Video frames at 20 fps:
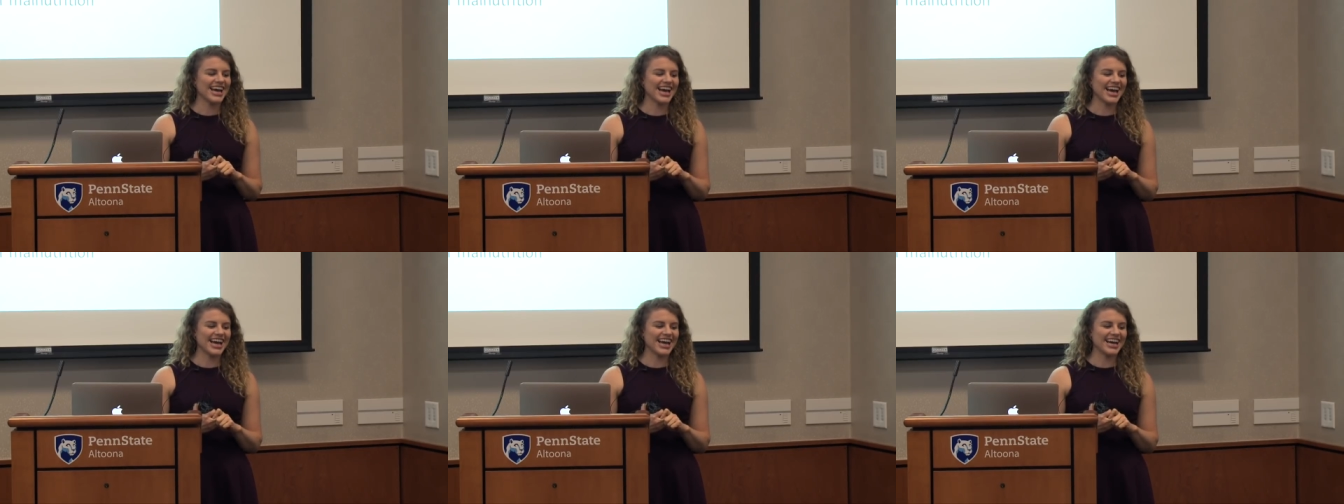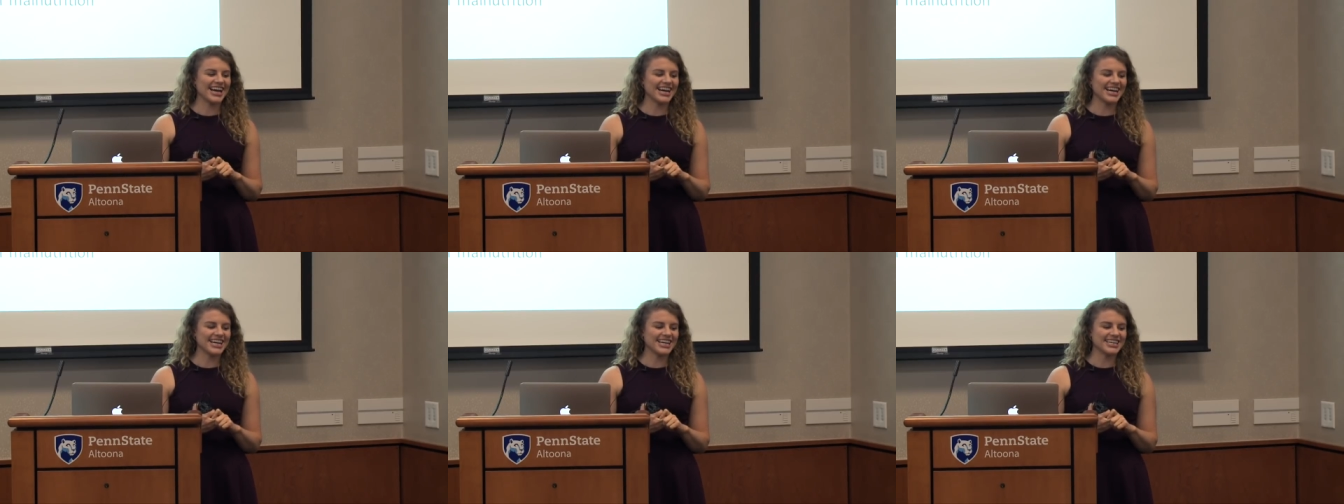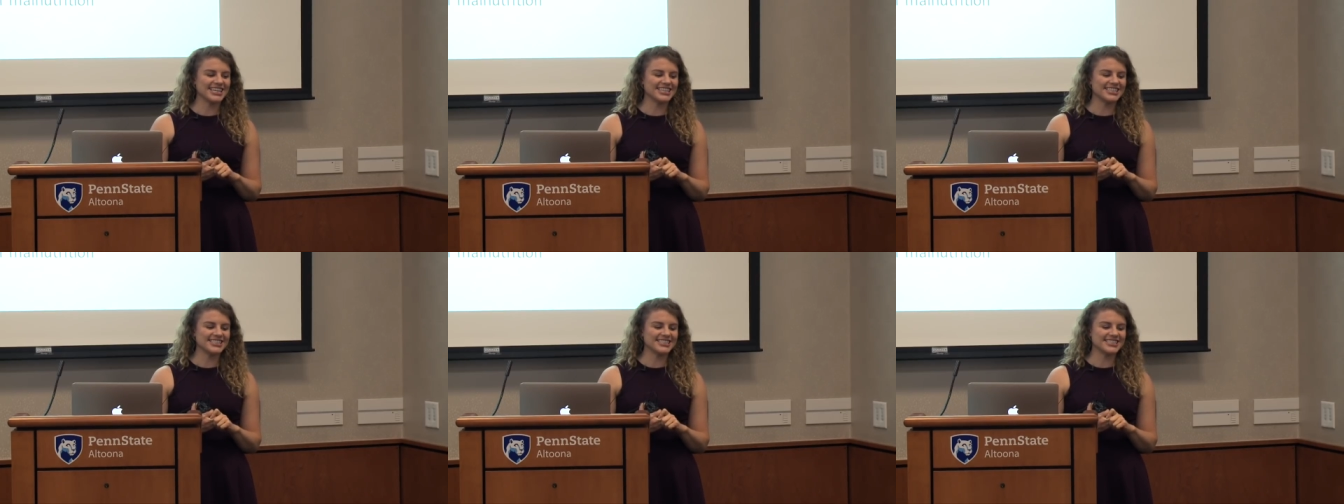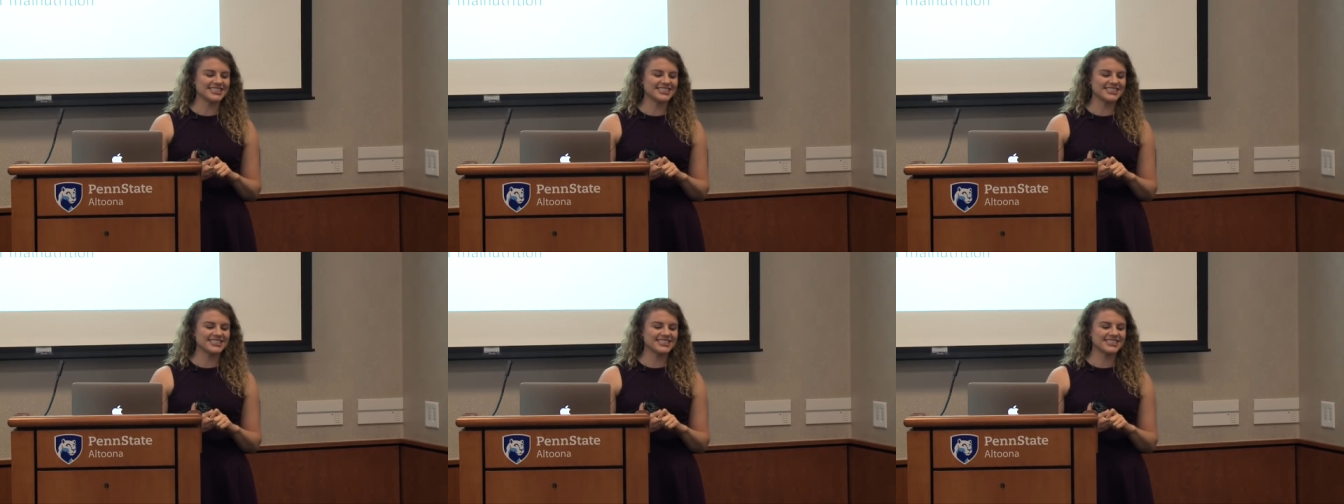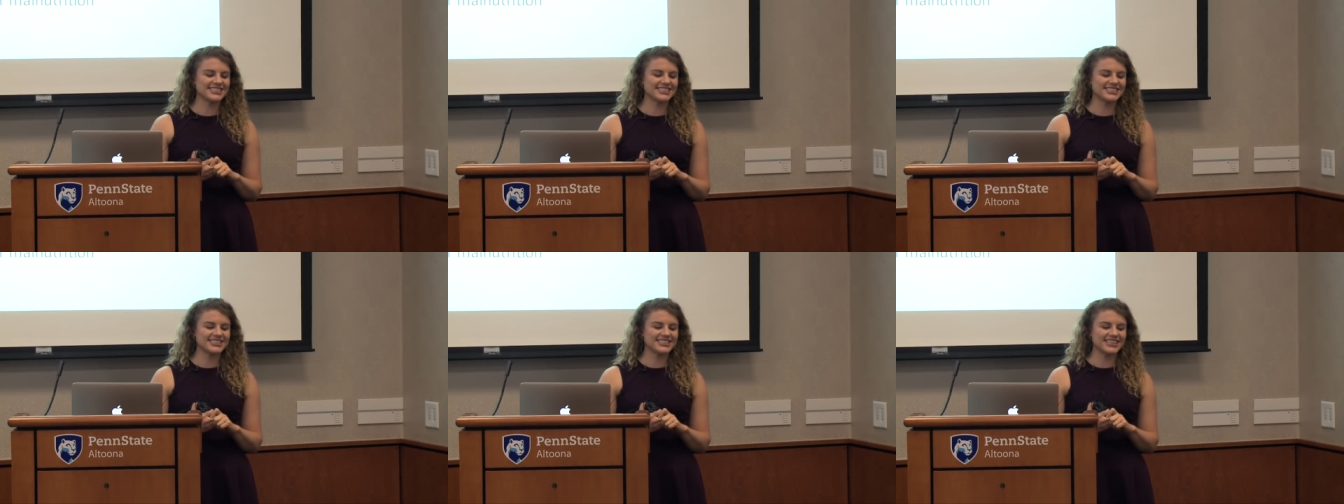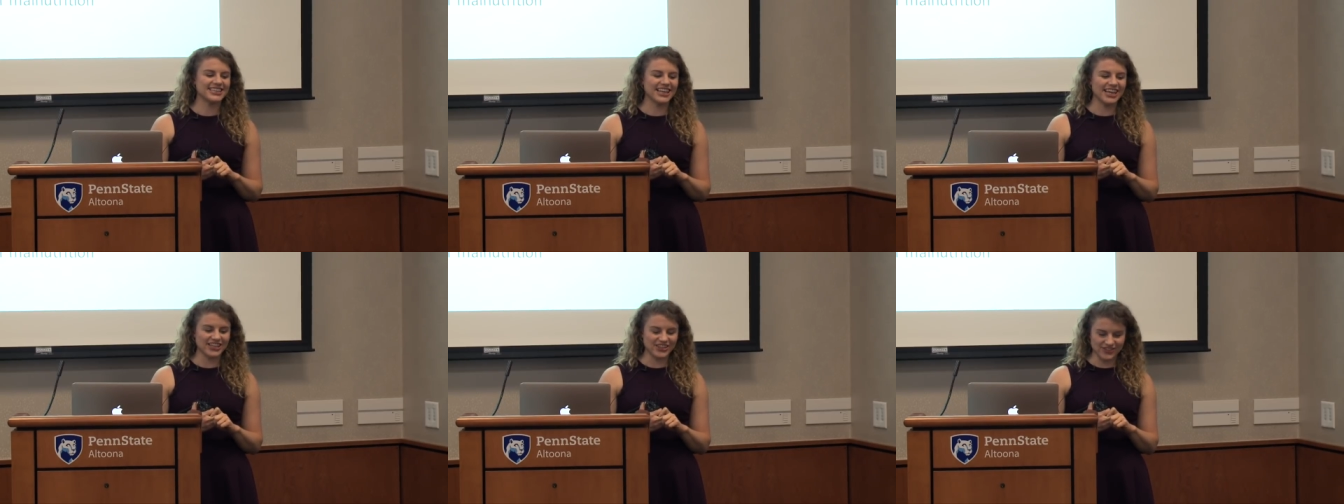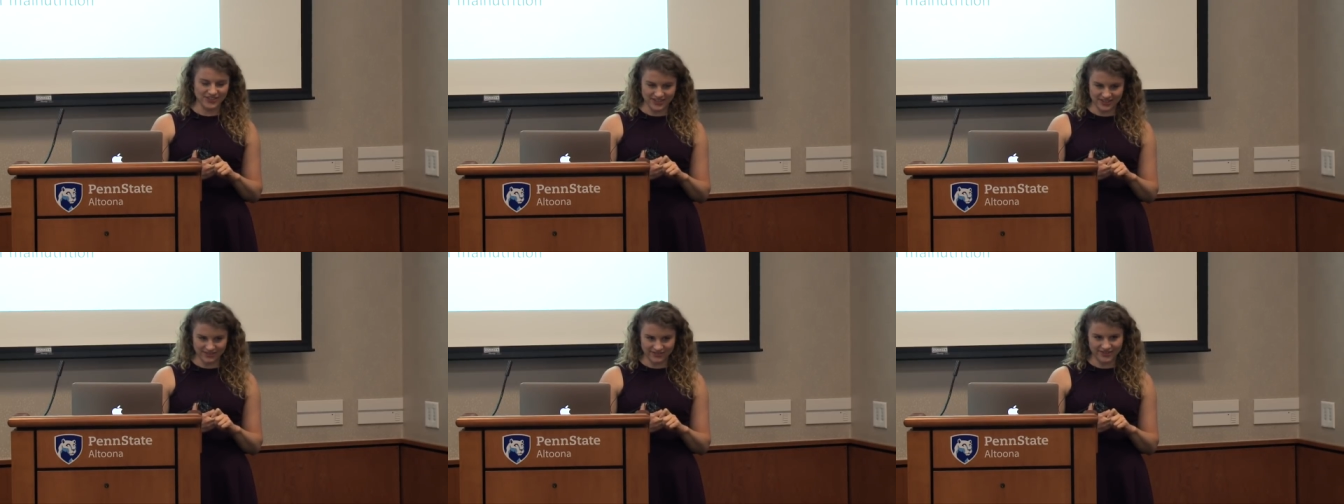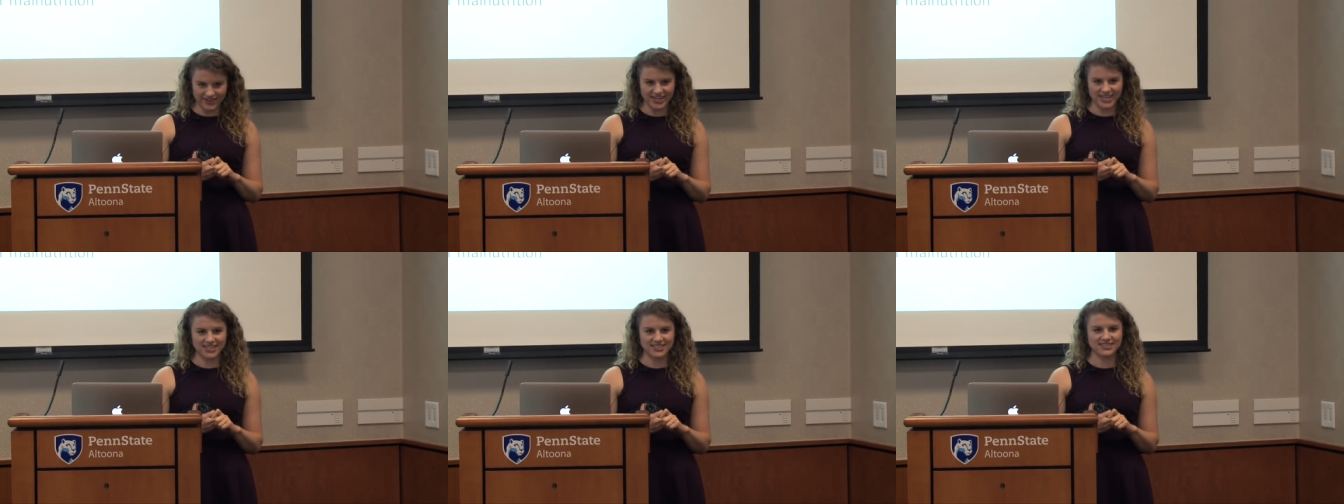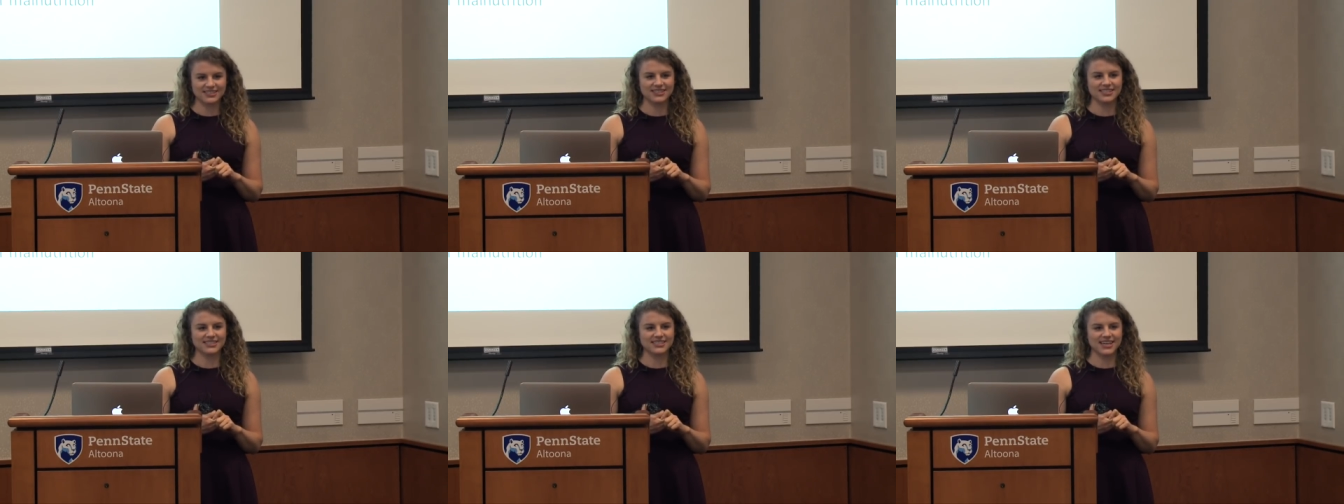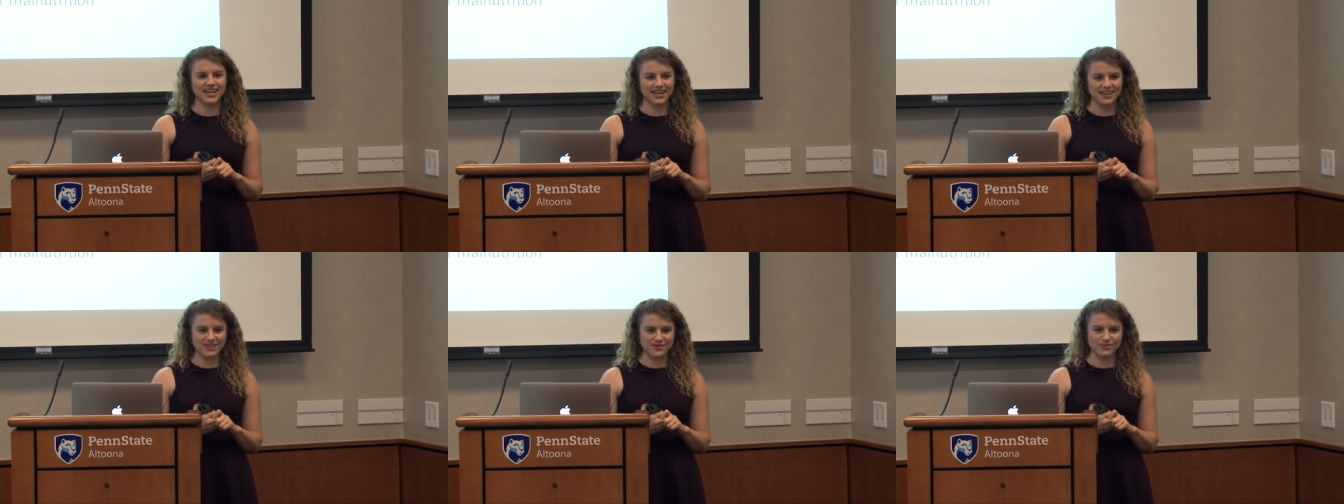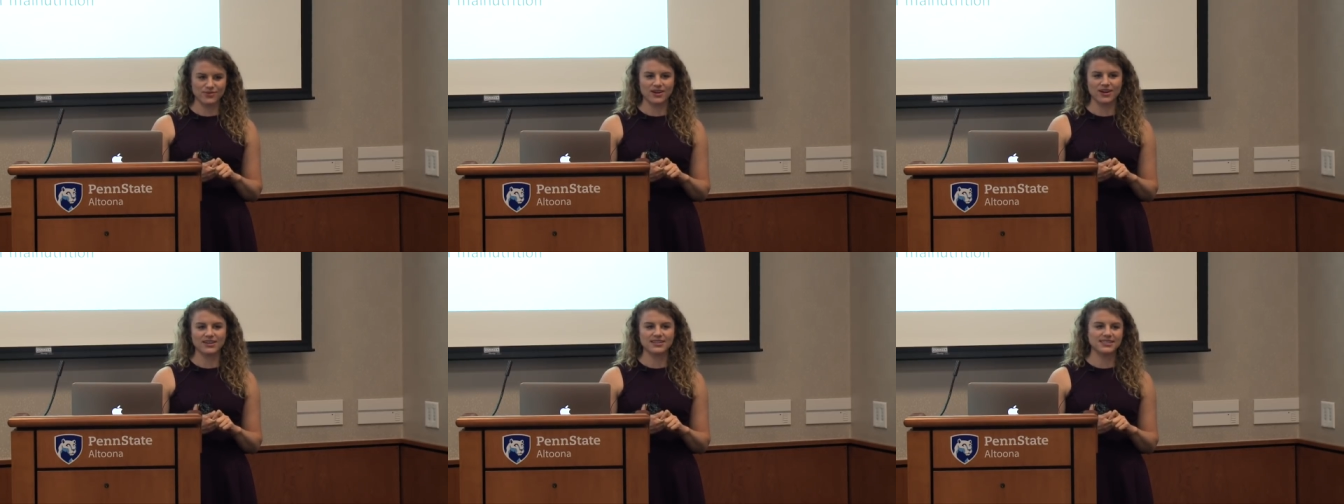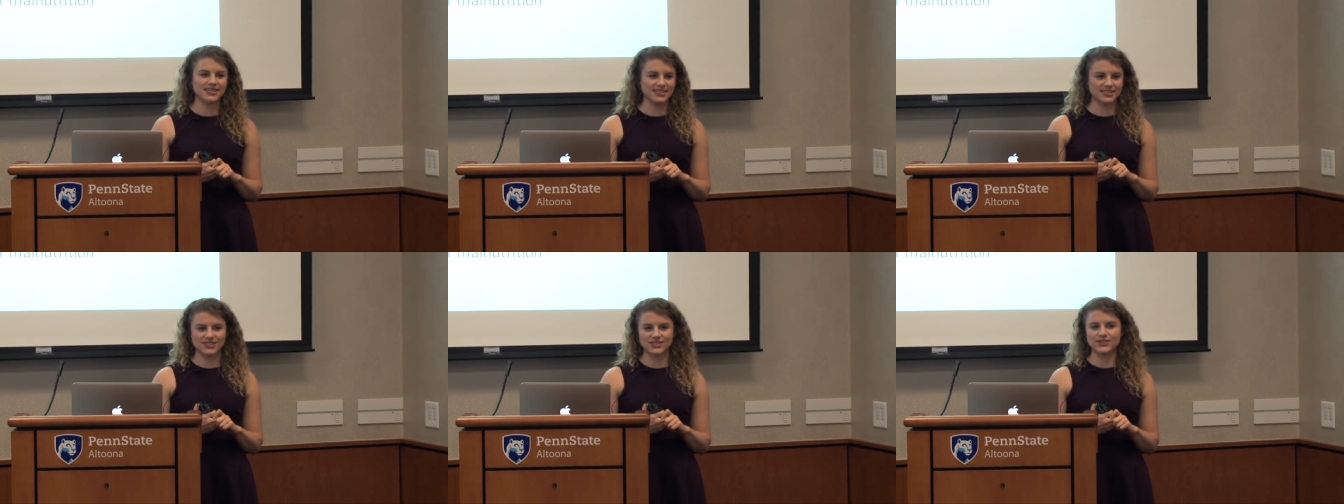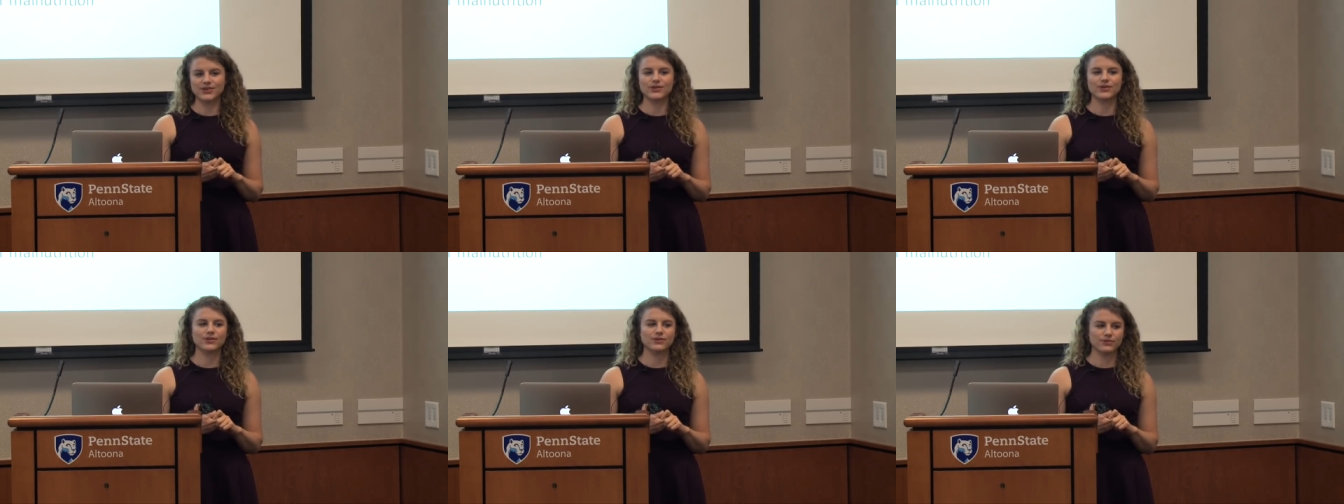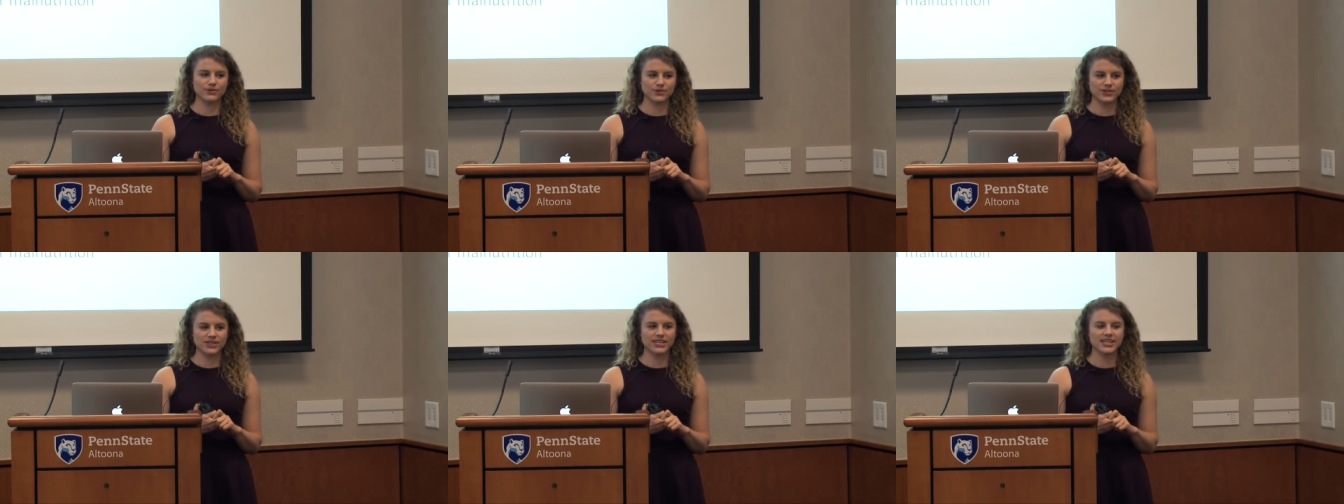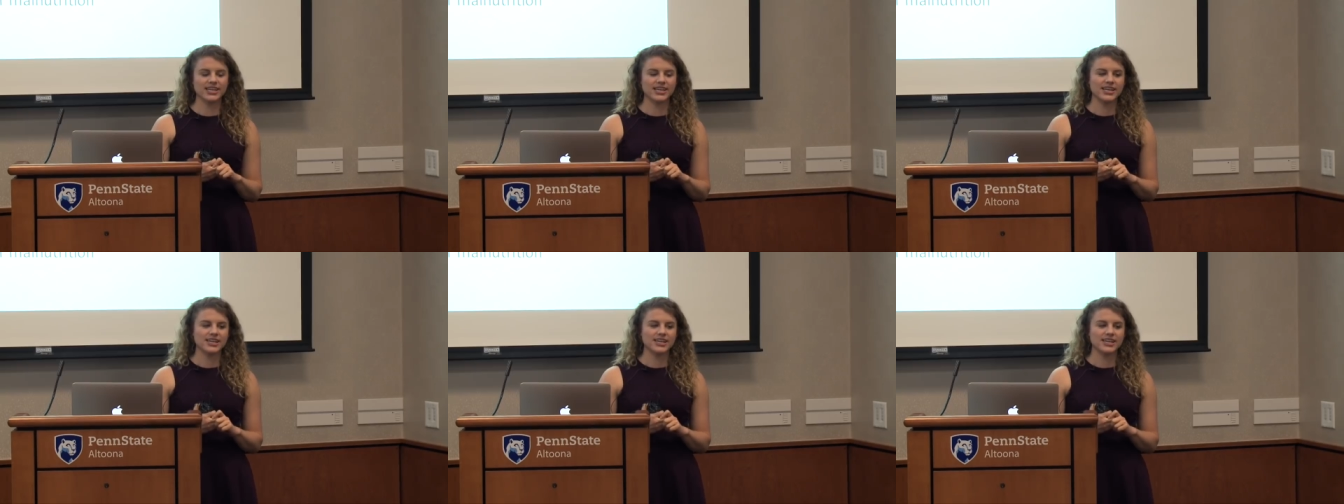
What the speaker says: and then you can fast. That's kind of the process to go through it.